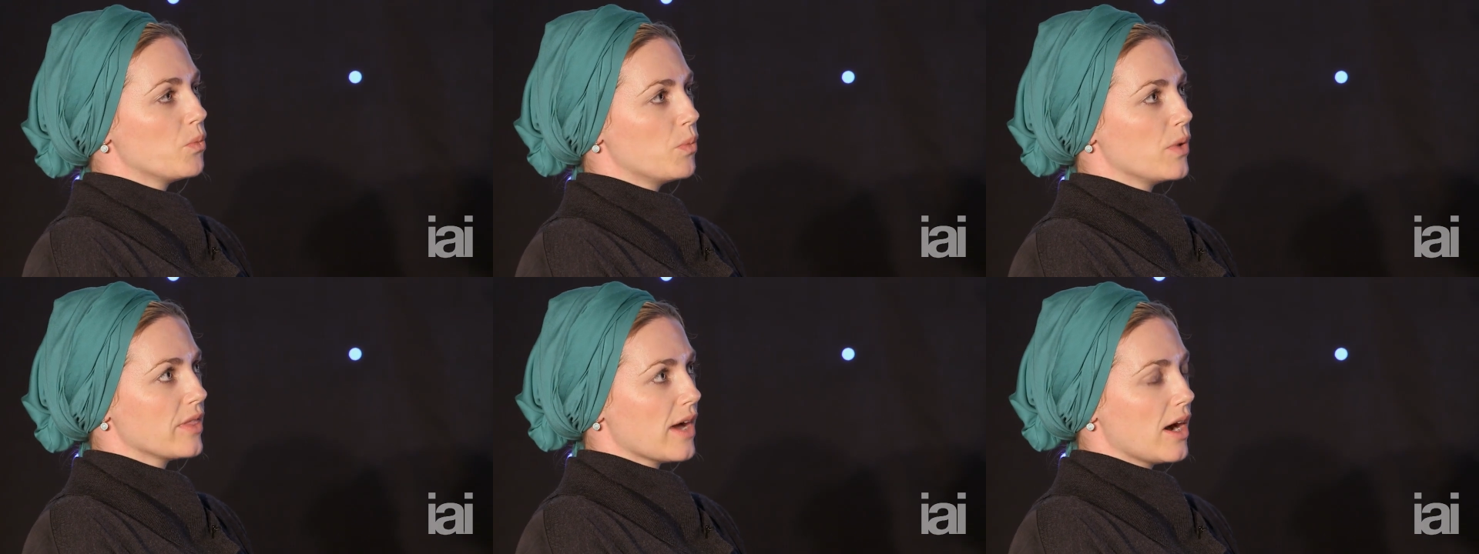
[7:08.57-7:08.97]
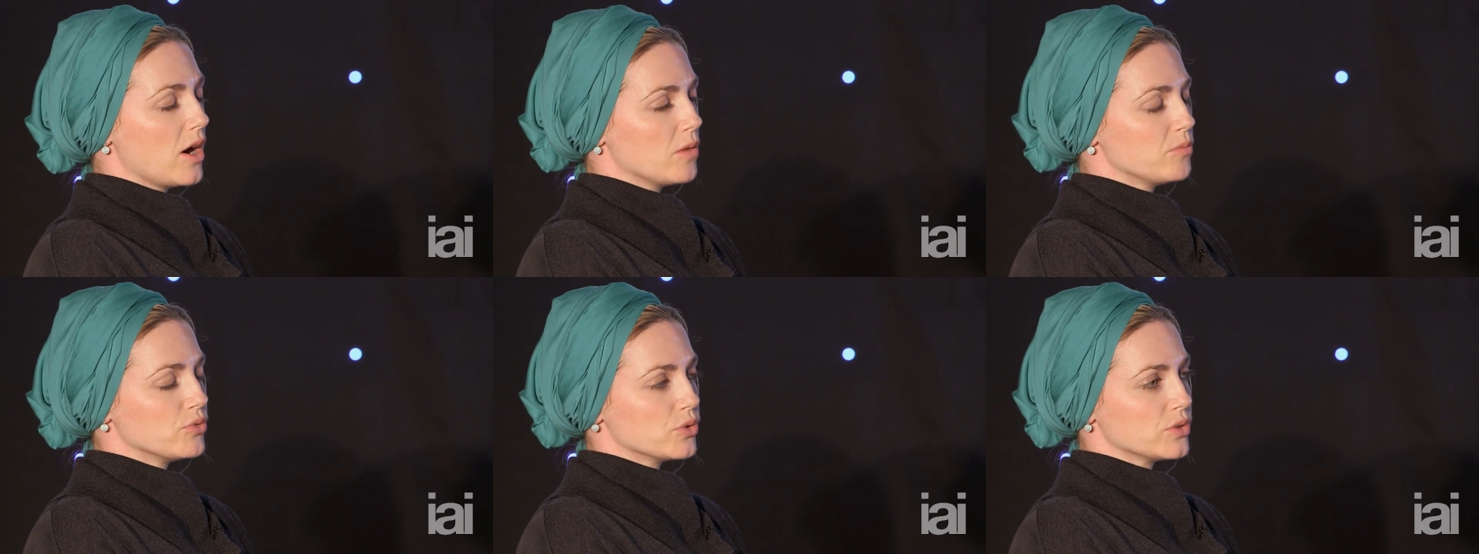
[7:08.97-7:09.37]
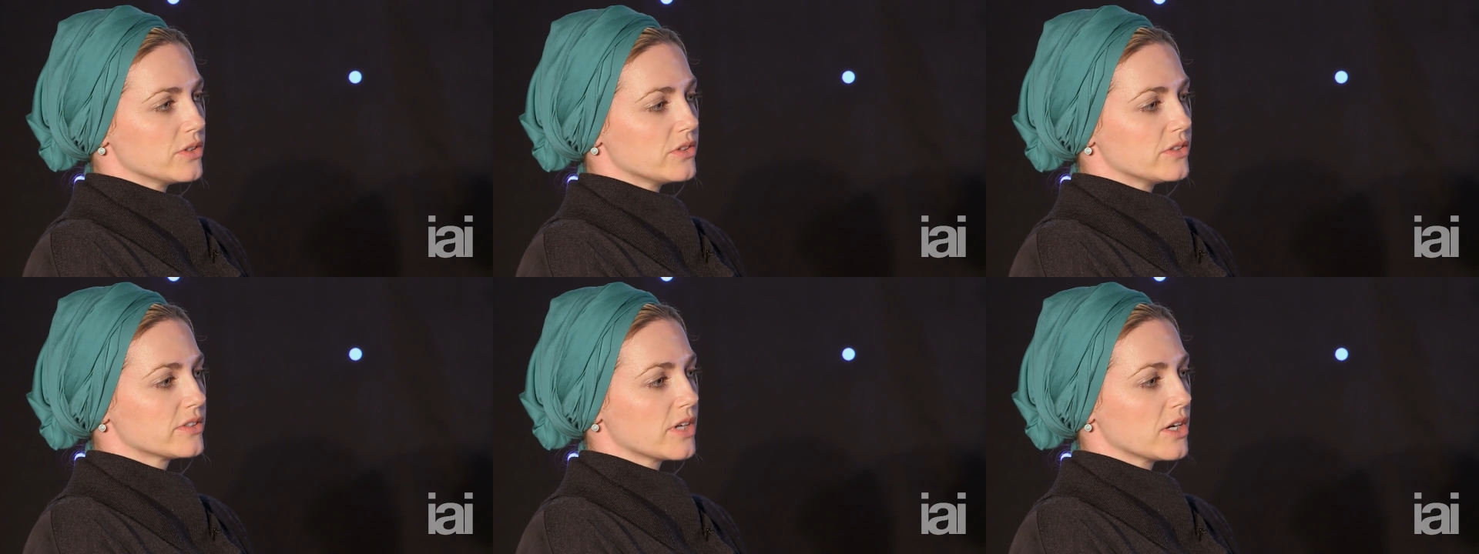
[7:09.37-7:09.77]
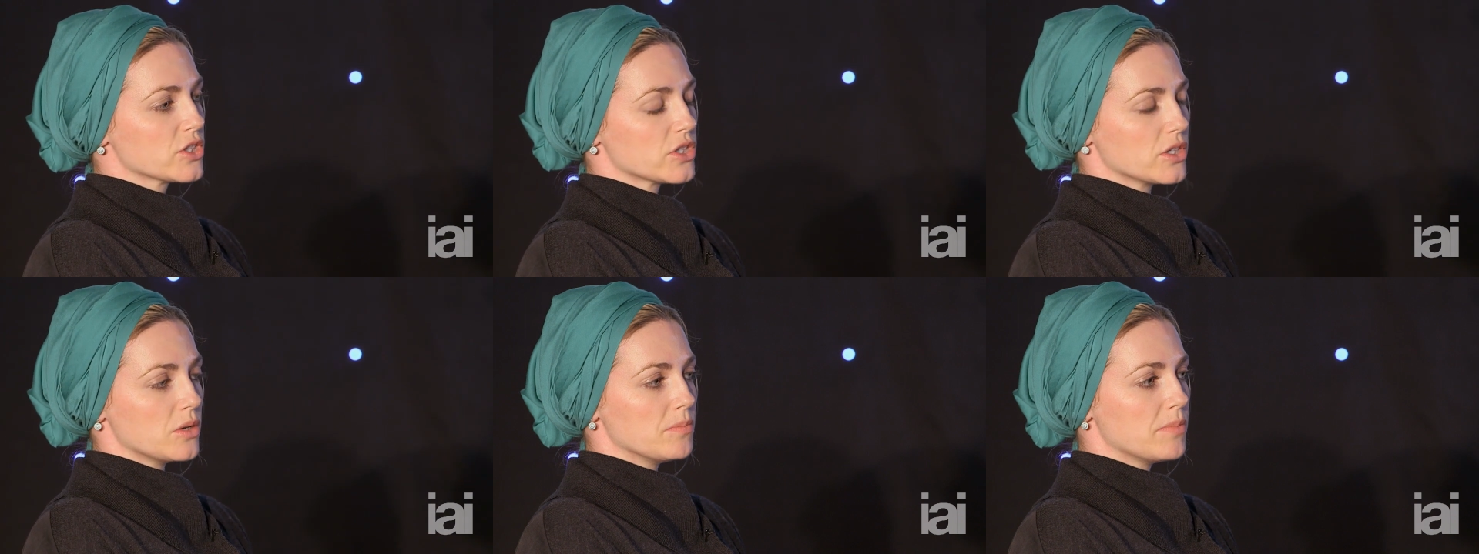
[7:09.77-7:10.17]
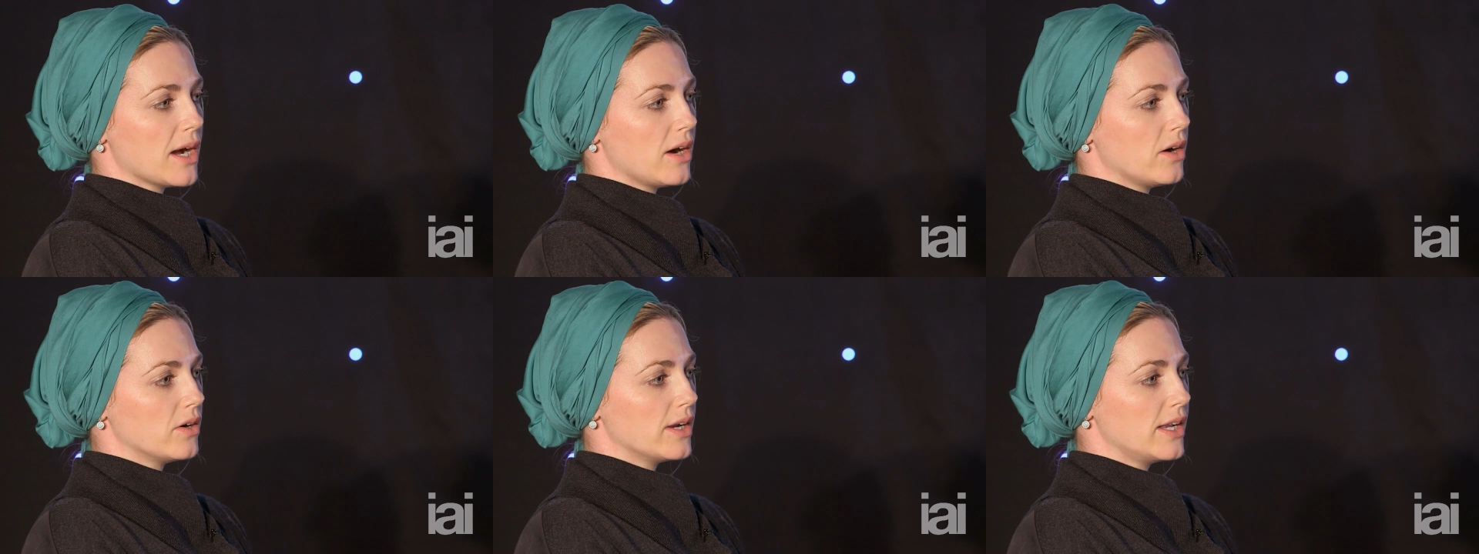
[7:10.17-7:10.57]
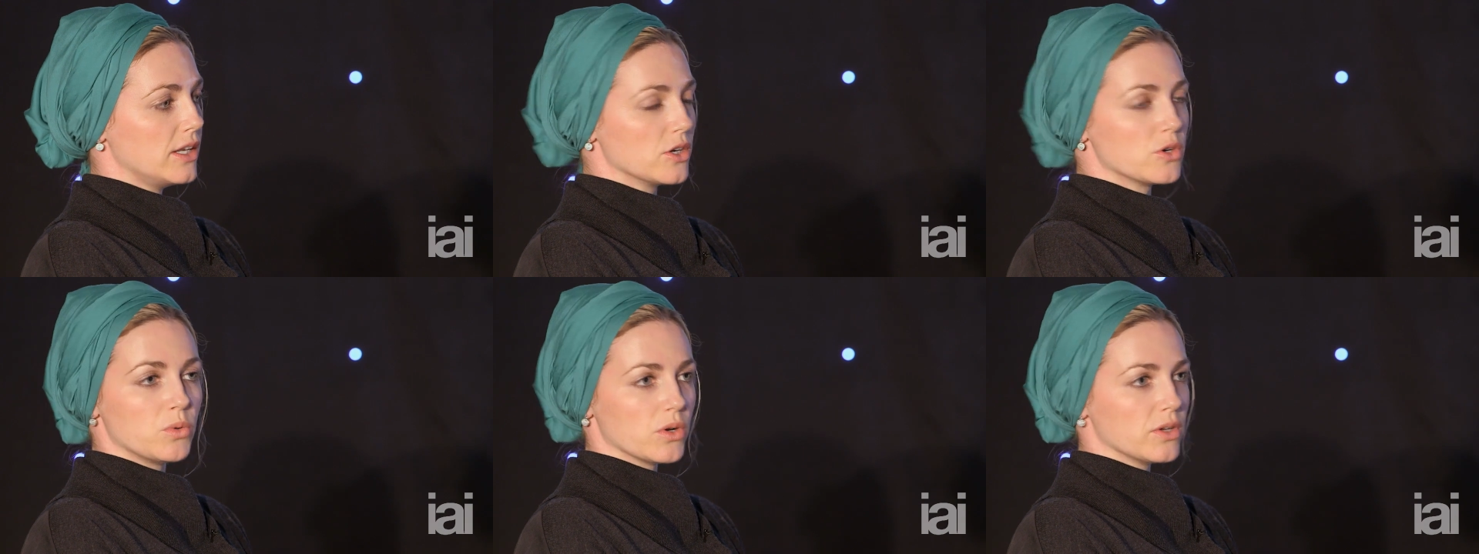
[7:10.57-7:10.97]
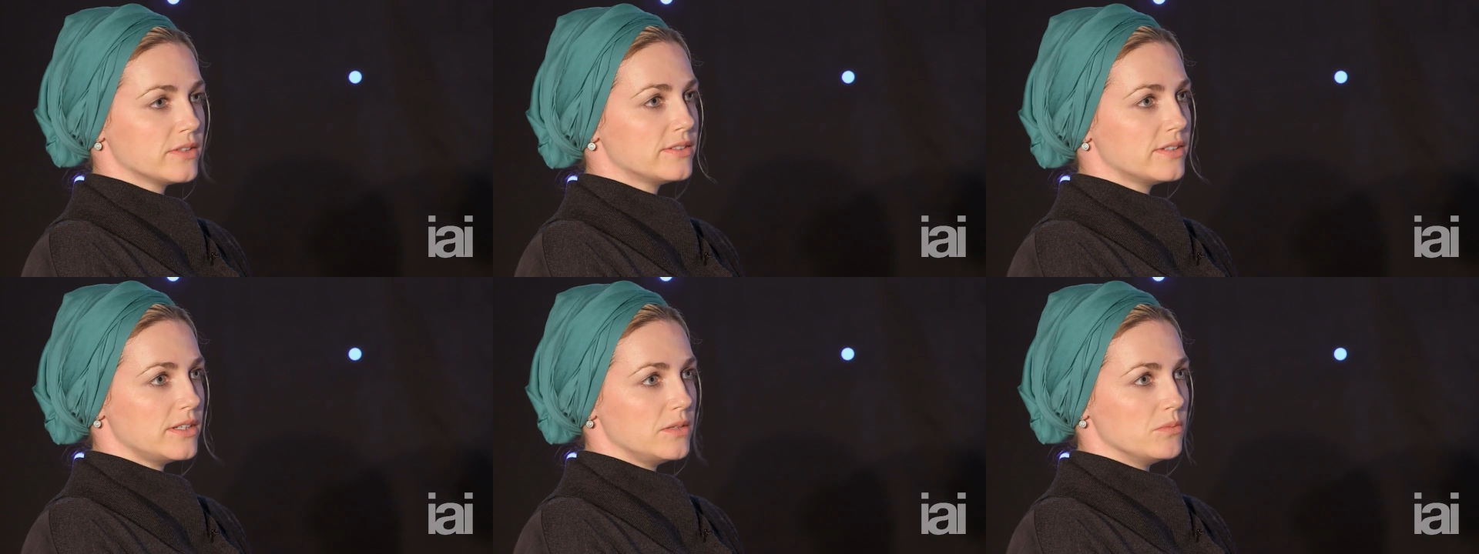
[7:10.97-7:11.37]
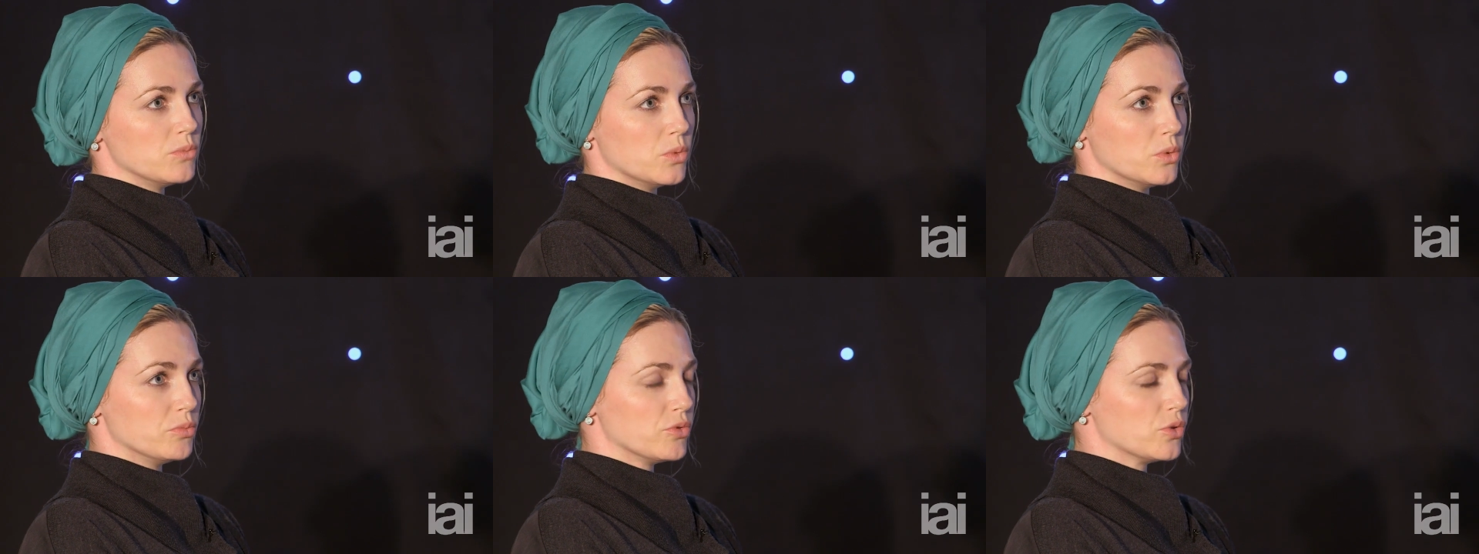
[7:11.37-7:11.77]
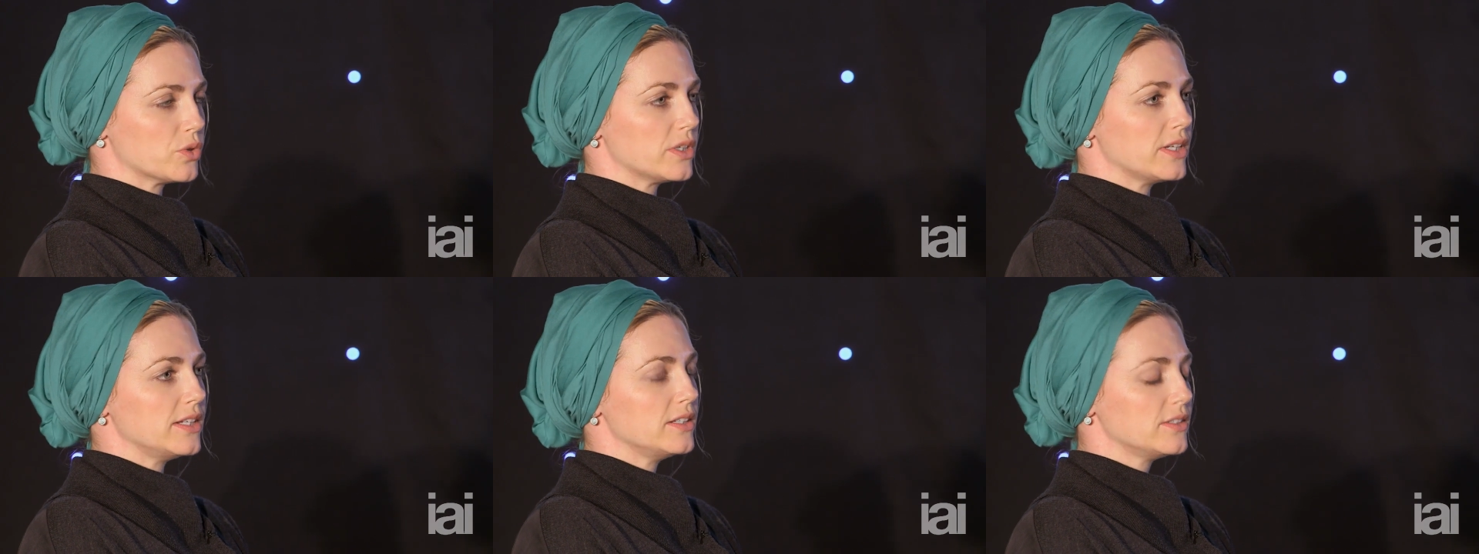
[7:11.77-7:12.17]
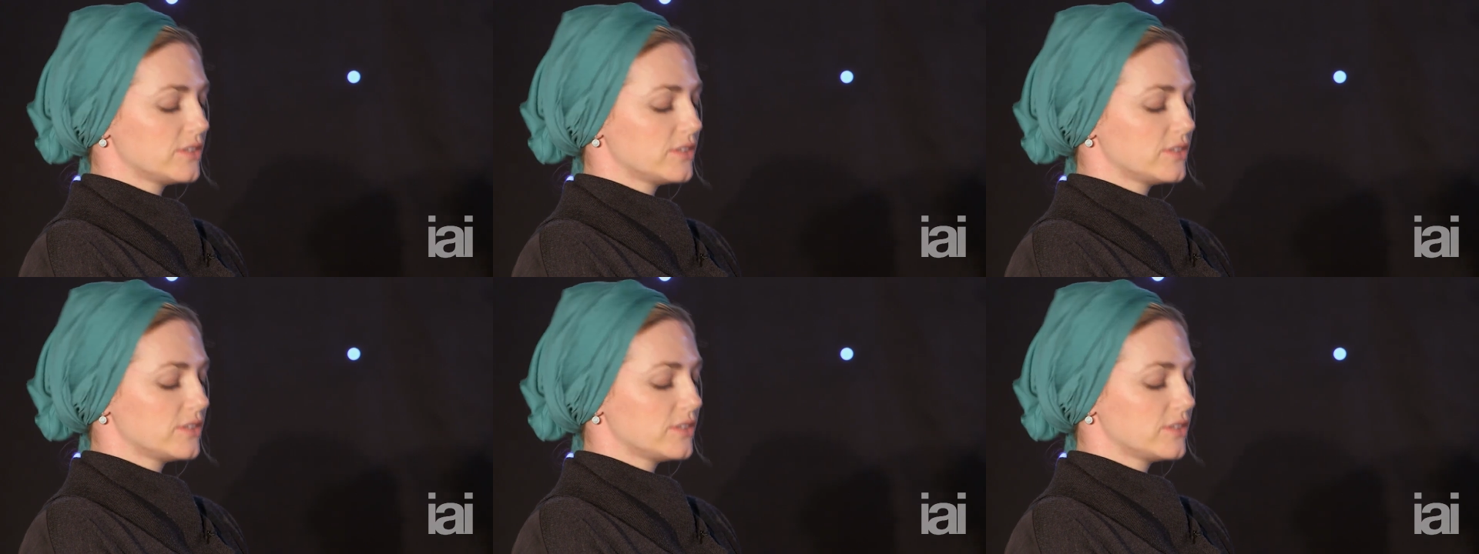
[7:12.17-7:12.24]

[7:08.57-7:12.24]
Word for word: without a broader discussion about inequality more broadly.